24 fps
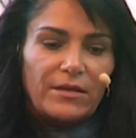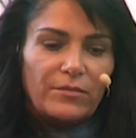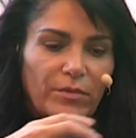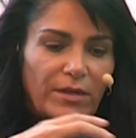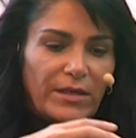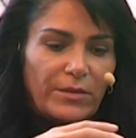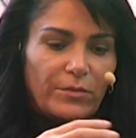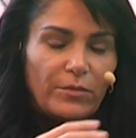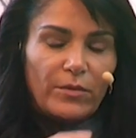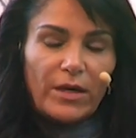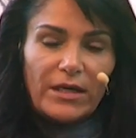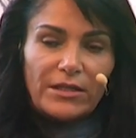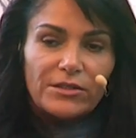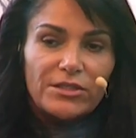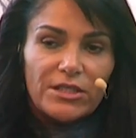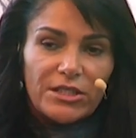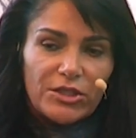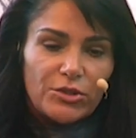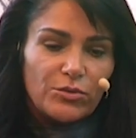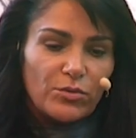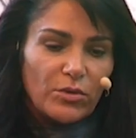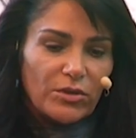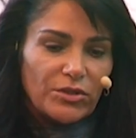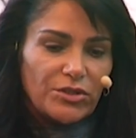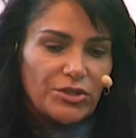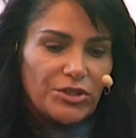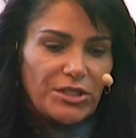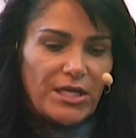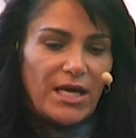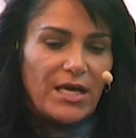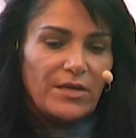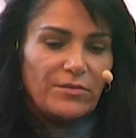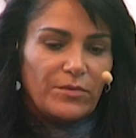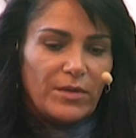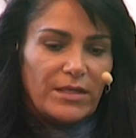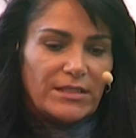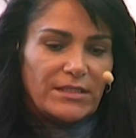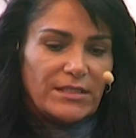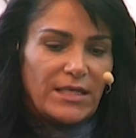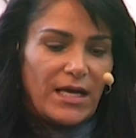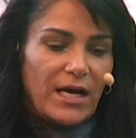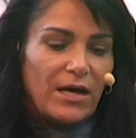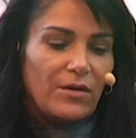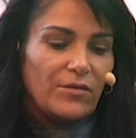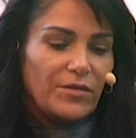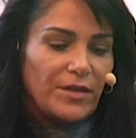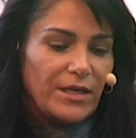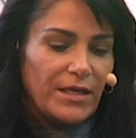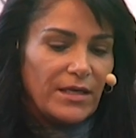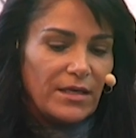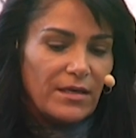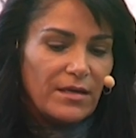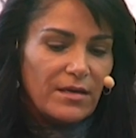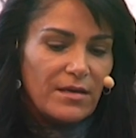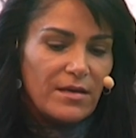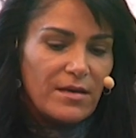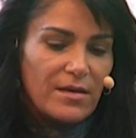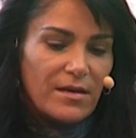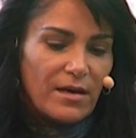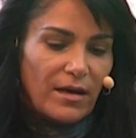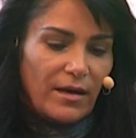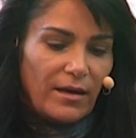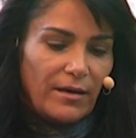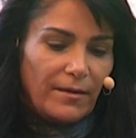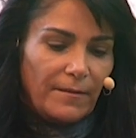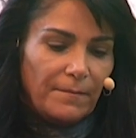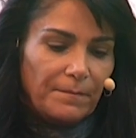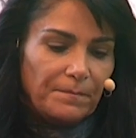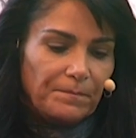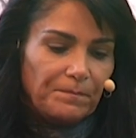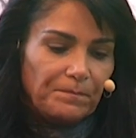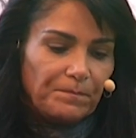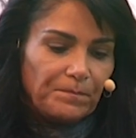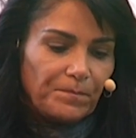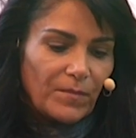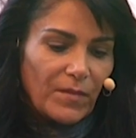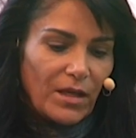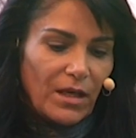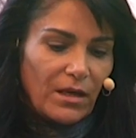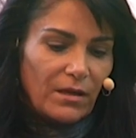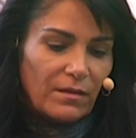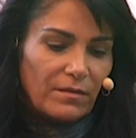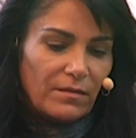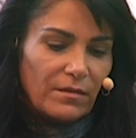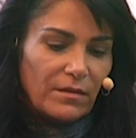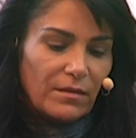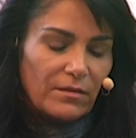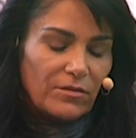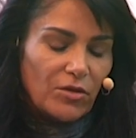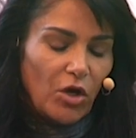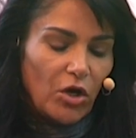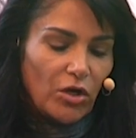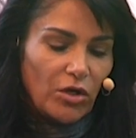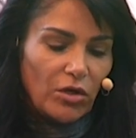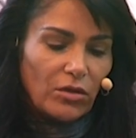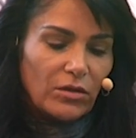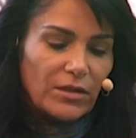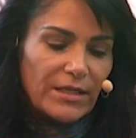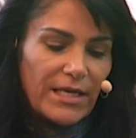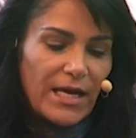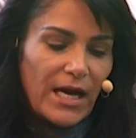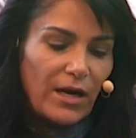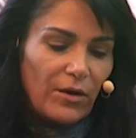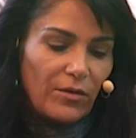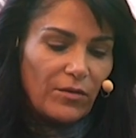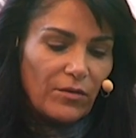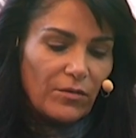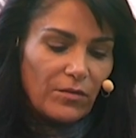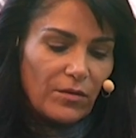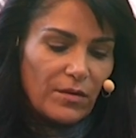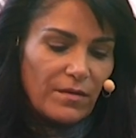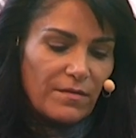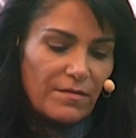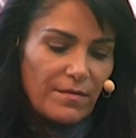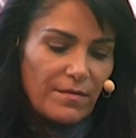And what I wanted to understand was how they, not only how